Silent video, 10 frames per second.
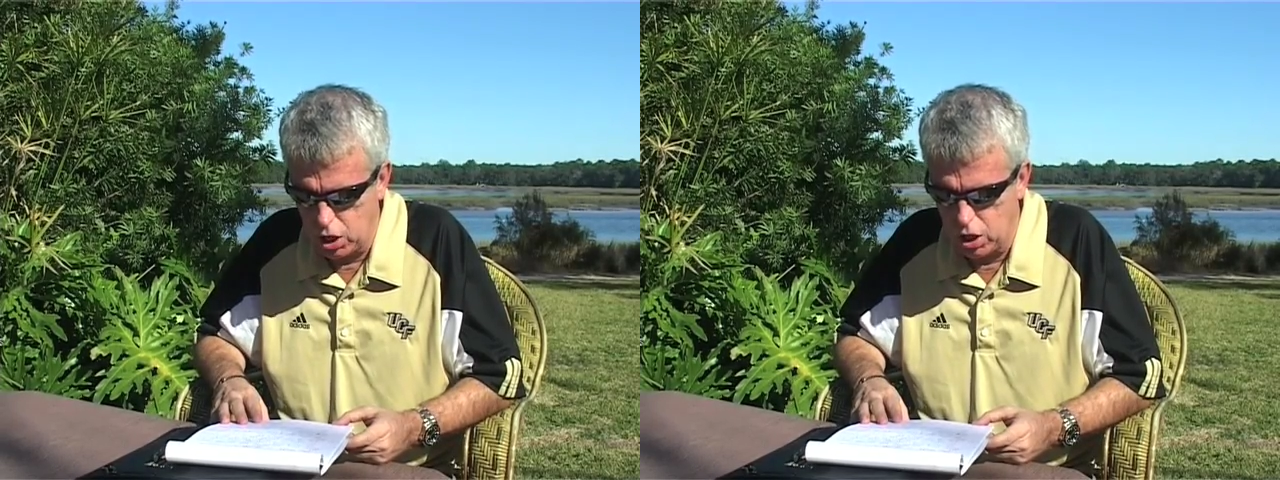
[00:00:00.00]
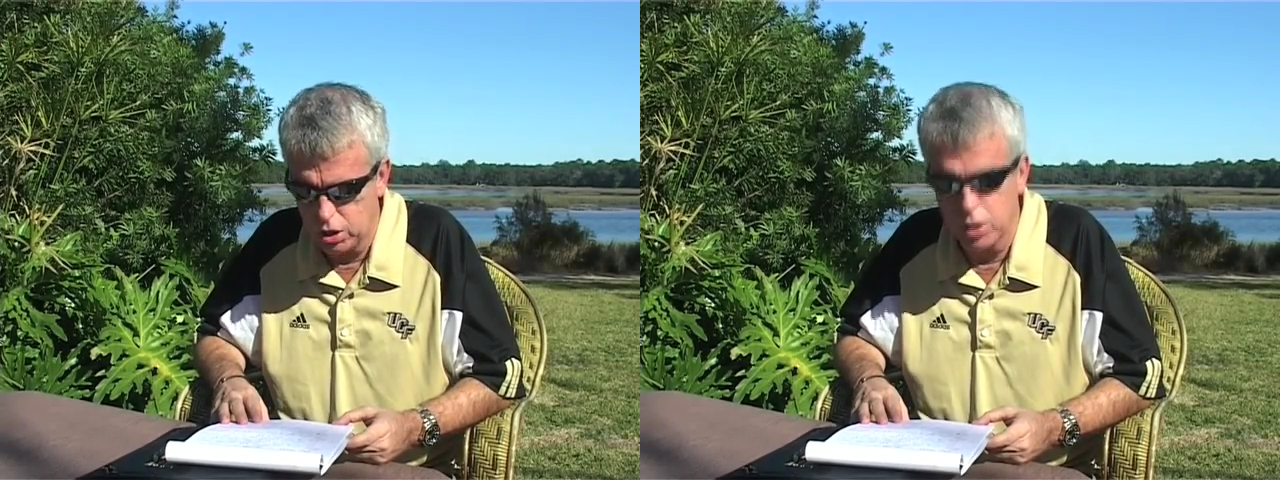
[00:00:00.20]

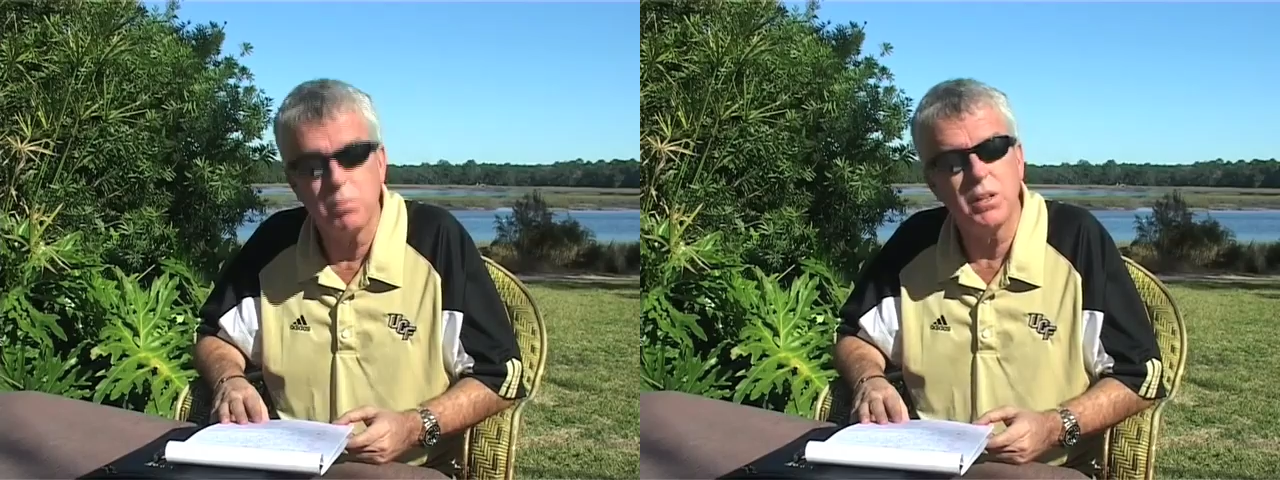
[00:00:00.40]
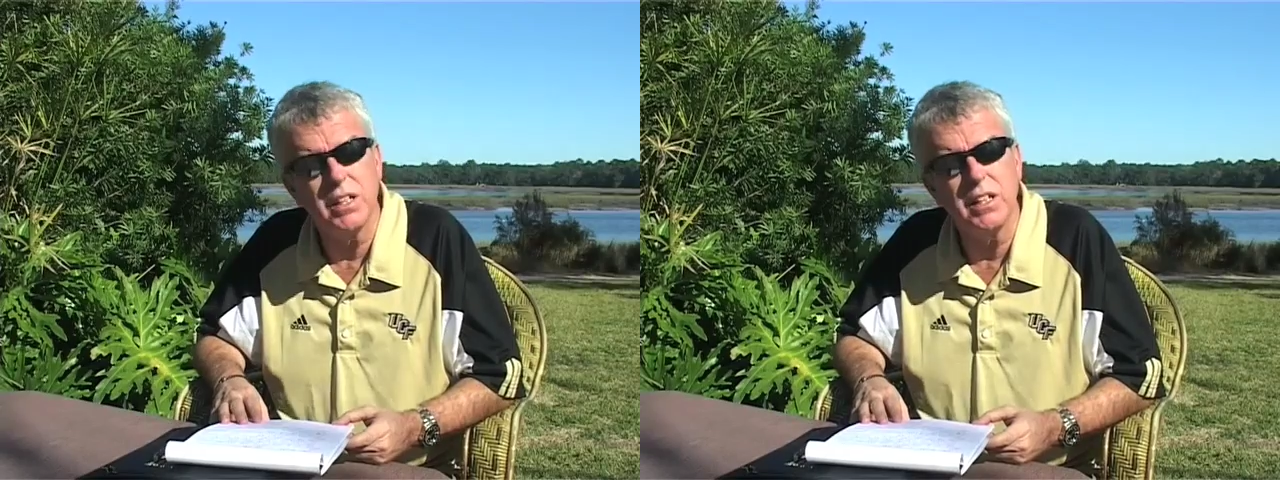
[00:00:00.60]
aren't
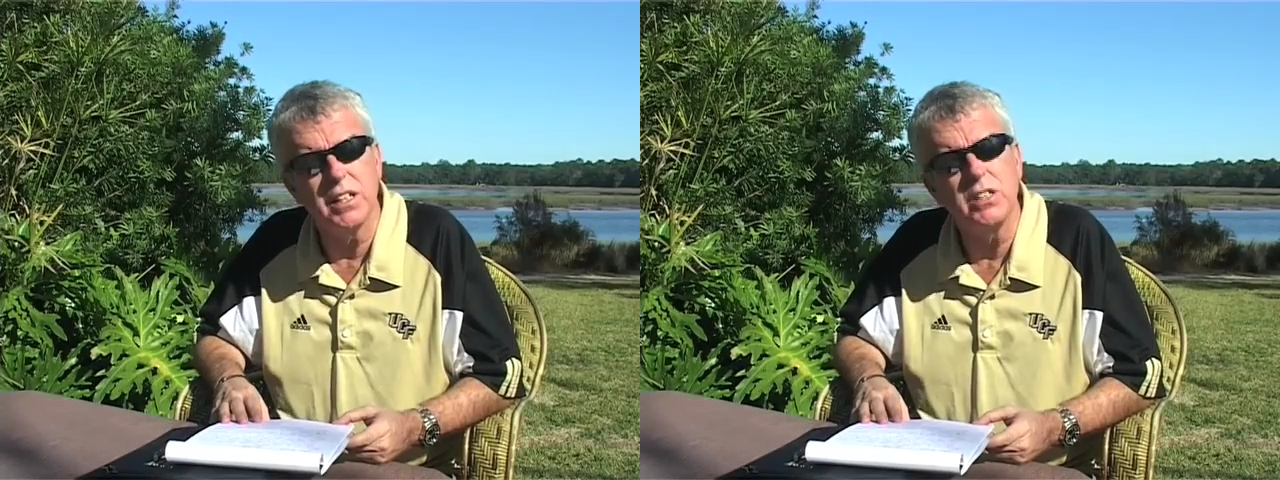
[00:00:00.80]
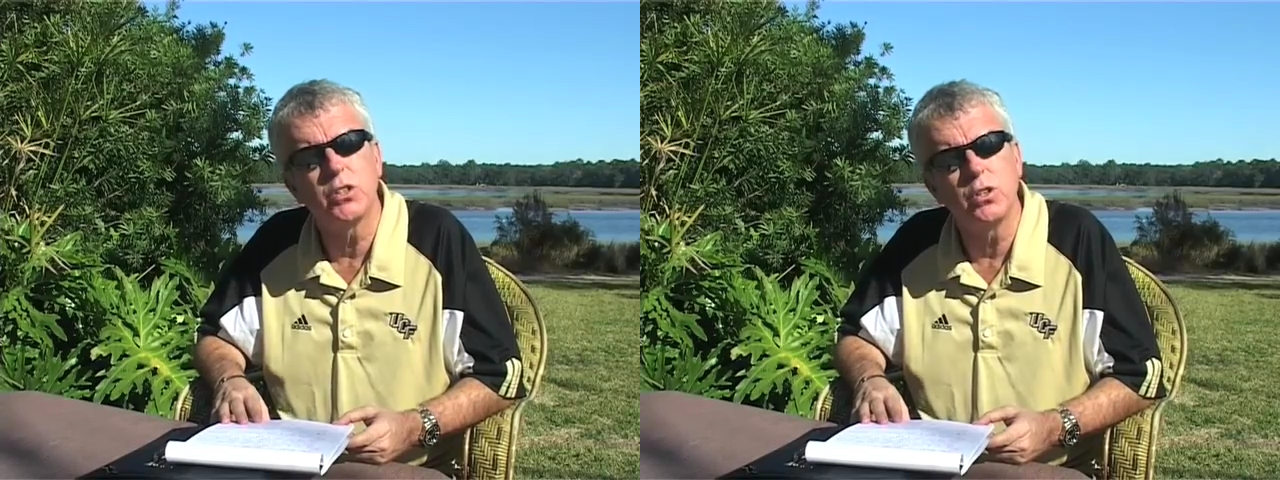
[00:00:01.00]

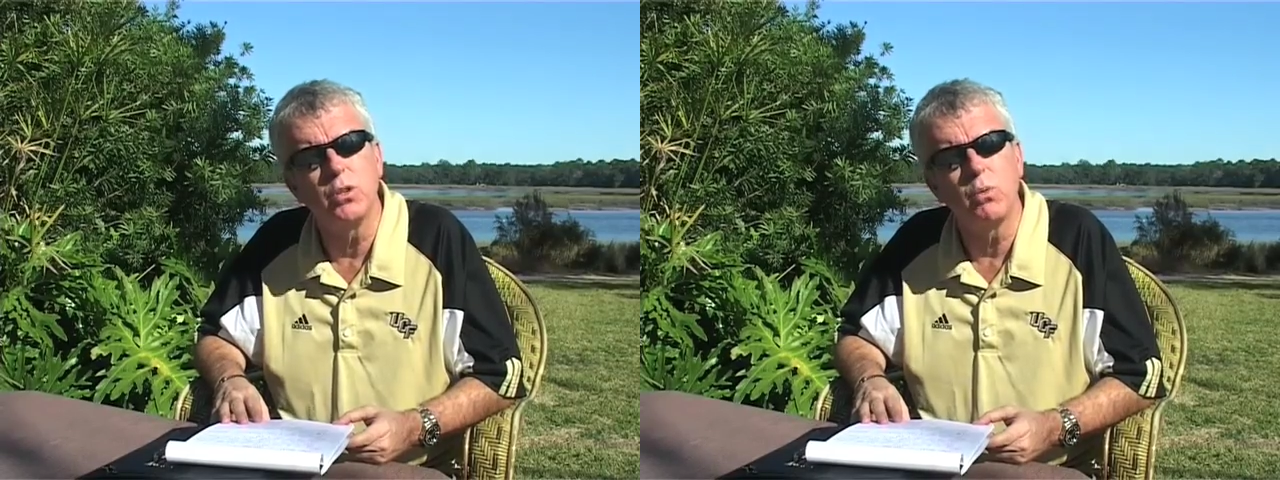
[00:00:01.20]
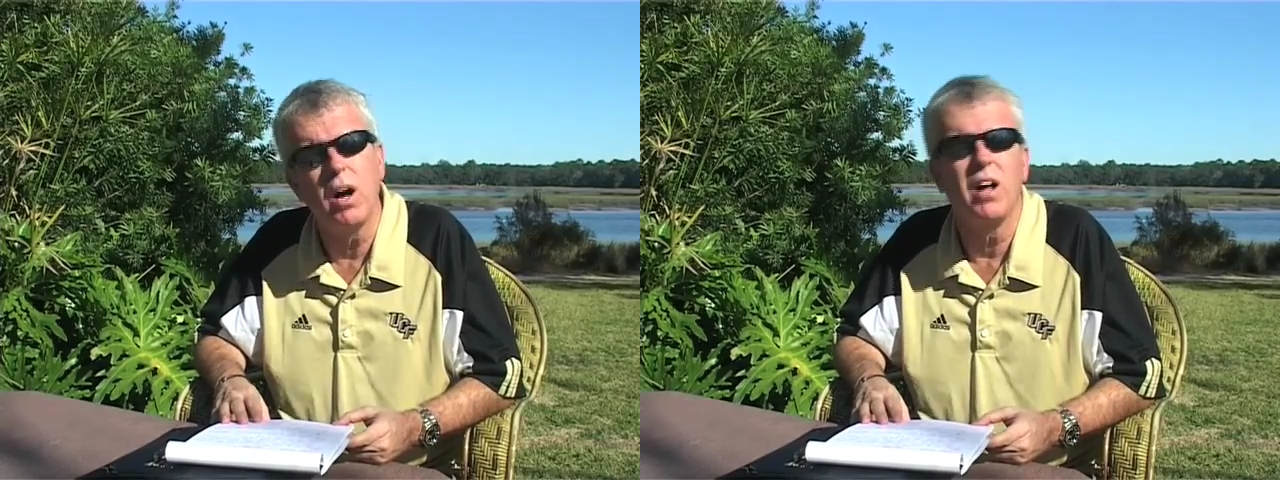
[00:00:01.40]
completely
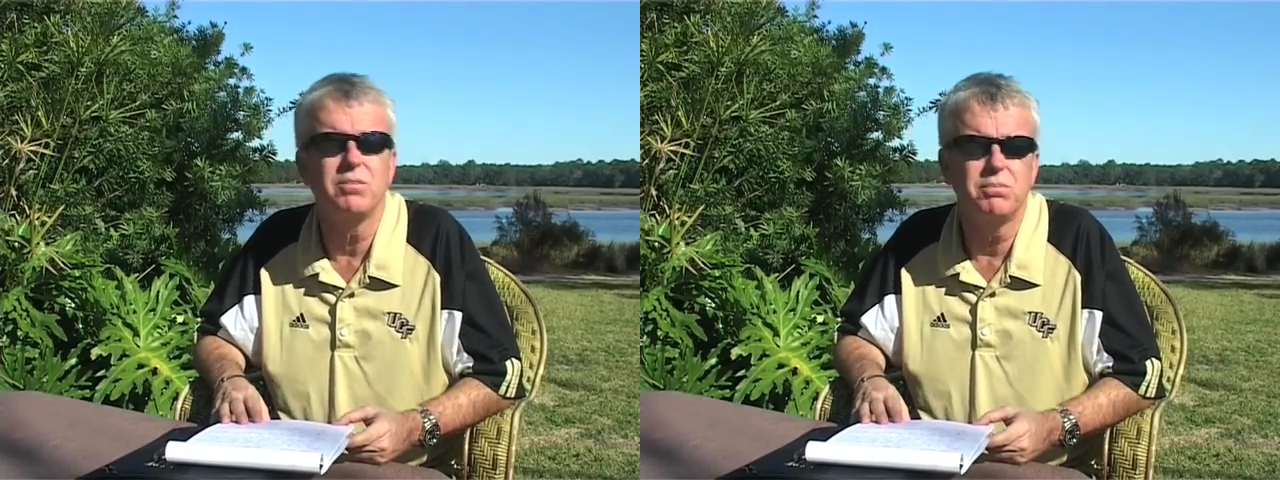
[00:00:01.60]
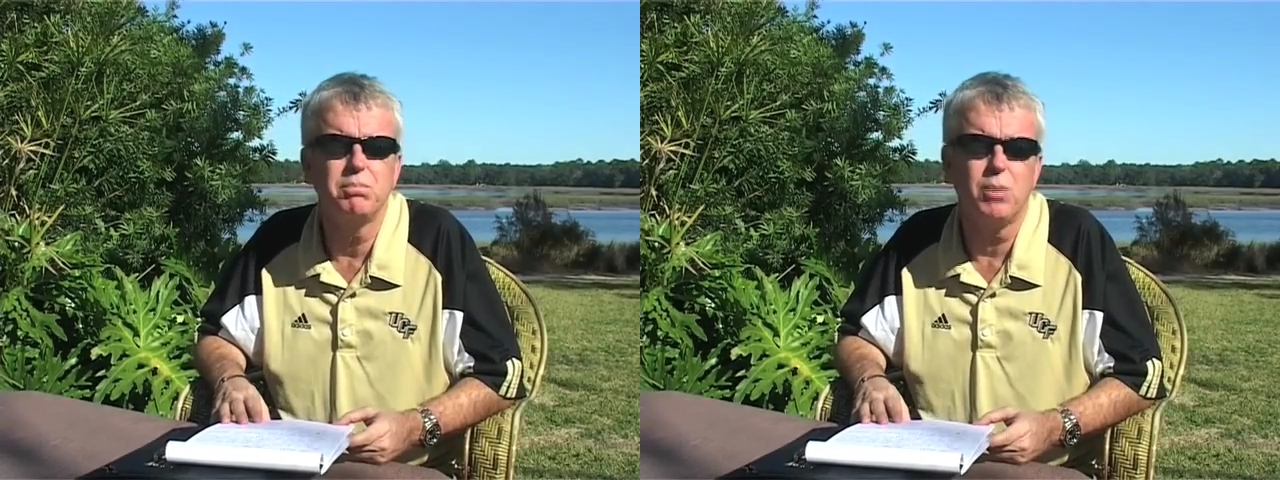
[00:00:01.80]
true
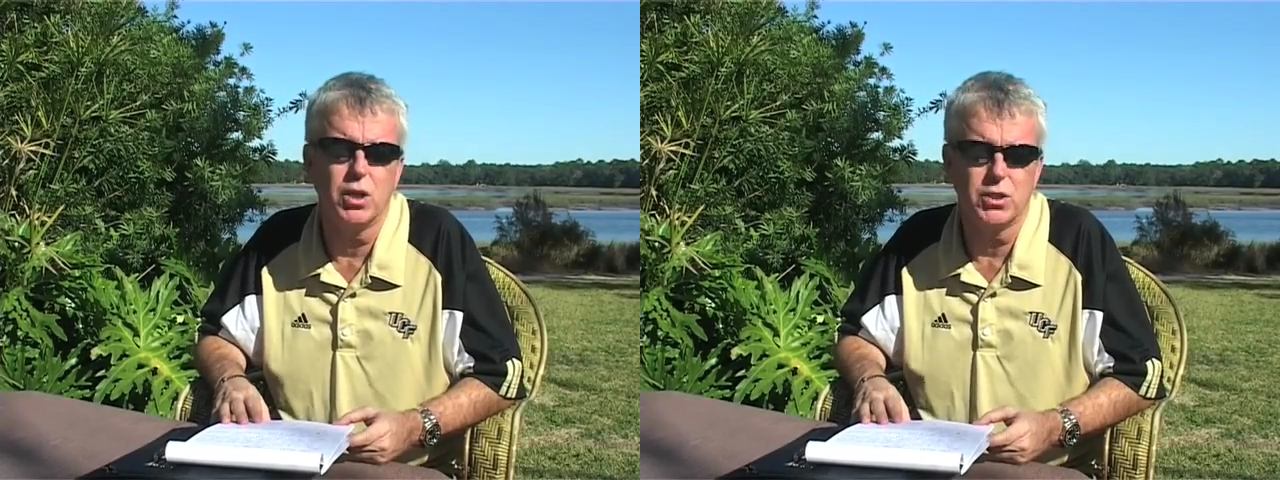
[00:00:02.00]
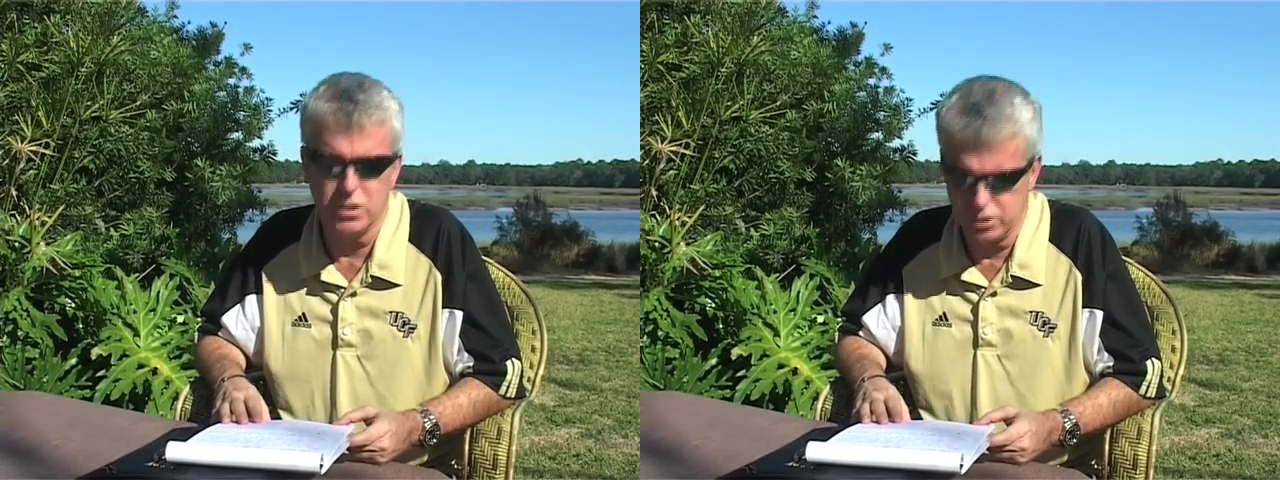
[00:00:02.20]
while
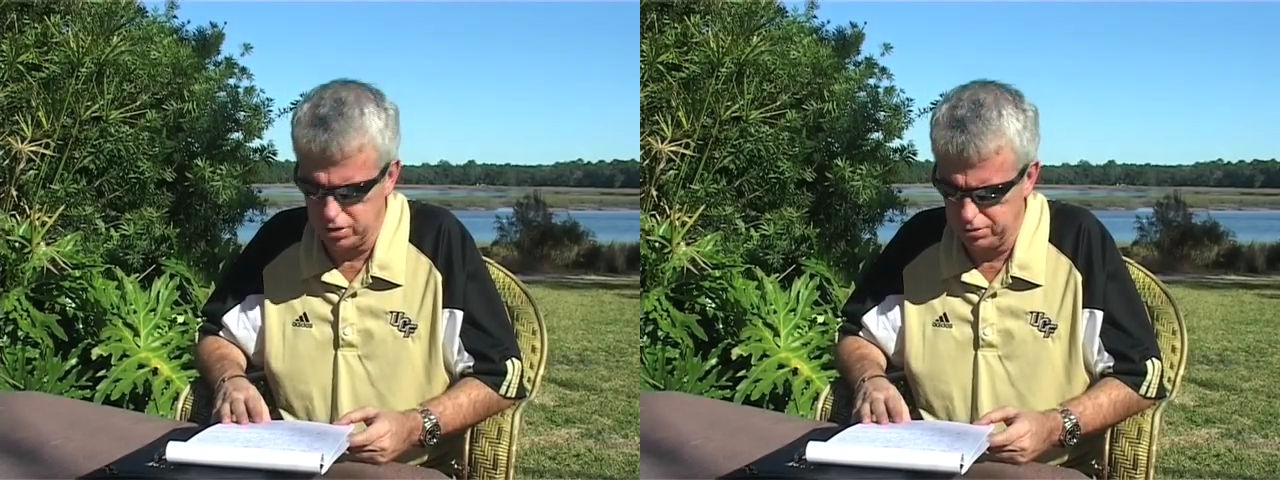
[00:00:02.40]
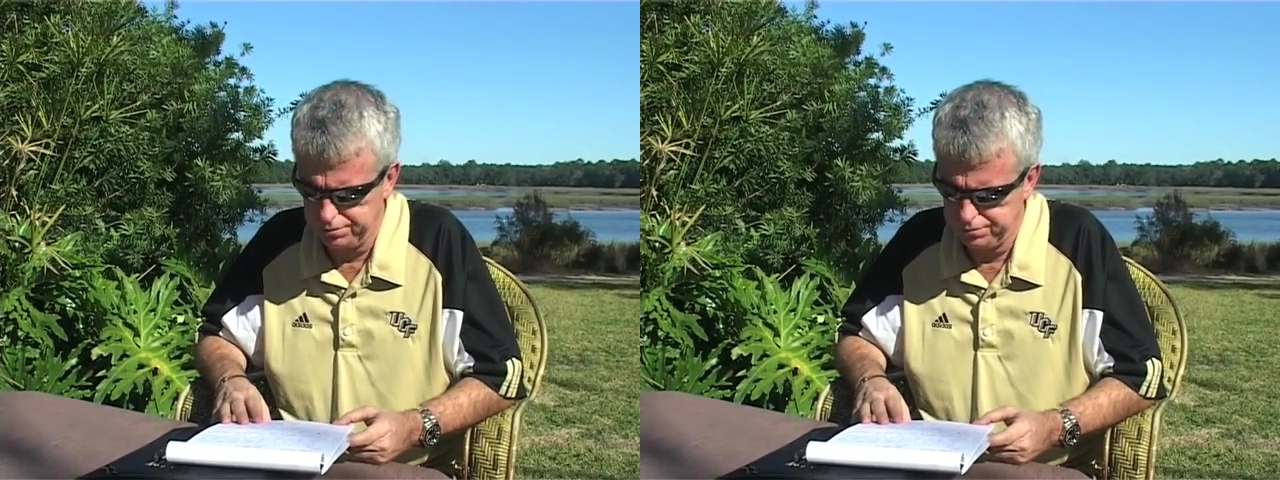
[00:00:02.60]
partially true.